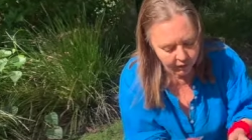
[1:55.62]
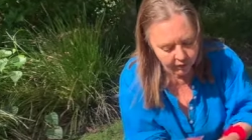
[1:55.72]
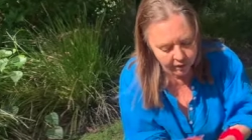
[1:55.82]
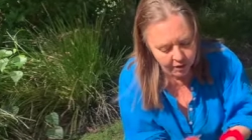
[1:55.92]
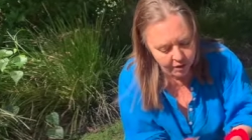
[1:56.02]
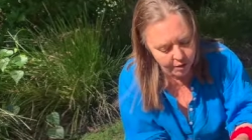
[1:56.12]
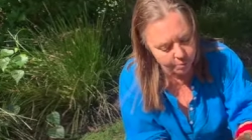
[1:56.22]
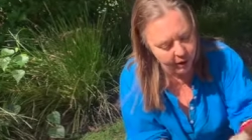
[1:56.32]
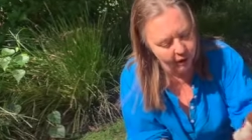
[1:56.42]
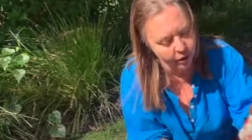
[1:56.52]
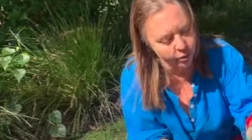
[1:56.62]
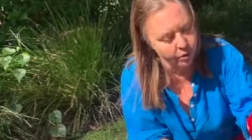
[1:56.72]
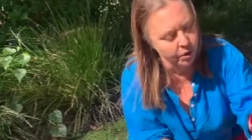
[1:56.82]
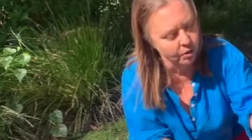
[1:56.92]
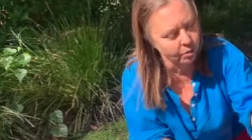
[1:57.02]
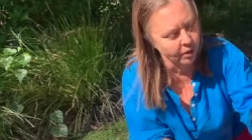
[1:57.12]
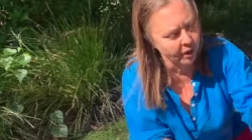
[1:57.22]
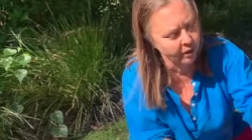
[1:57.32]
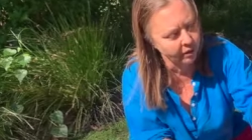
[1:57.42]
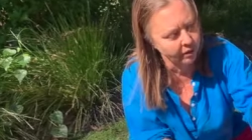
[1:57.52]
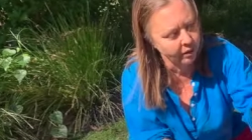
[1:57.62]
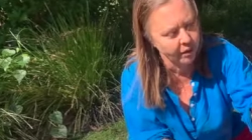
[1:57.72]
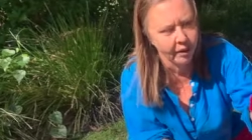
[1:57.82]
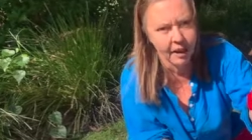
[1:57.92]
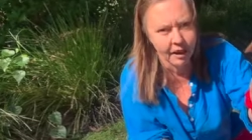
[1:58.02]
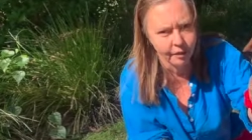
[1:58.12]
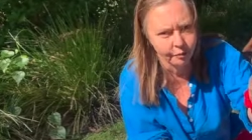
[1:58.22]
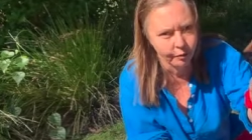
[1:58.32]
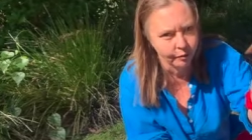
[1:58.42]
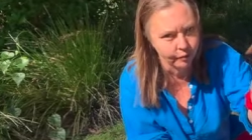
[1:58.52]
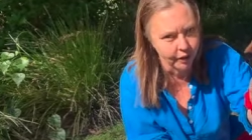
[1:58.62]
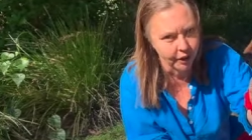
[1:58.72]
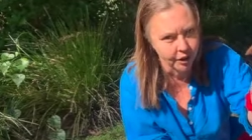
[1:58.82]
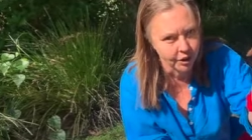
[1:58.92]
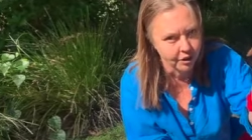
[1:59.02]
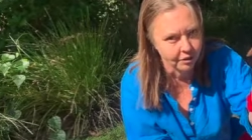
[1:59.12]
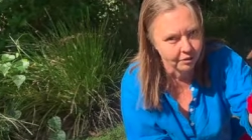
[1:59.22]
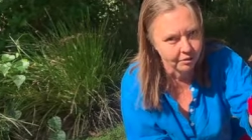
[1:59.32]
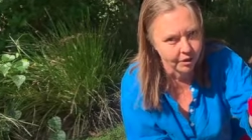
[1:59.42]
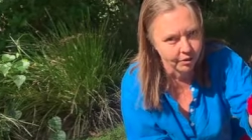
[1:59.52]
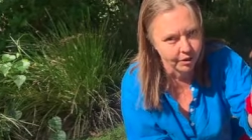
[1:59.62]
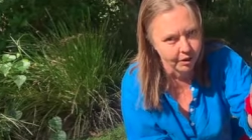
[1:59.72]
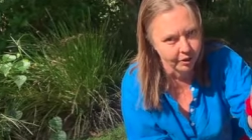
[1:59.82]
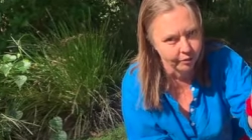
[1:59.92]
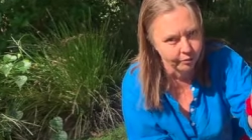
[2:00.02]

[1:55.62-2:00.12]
This is my oldest daughter, her half finished. So it's kind of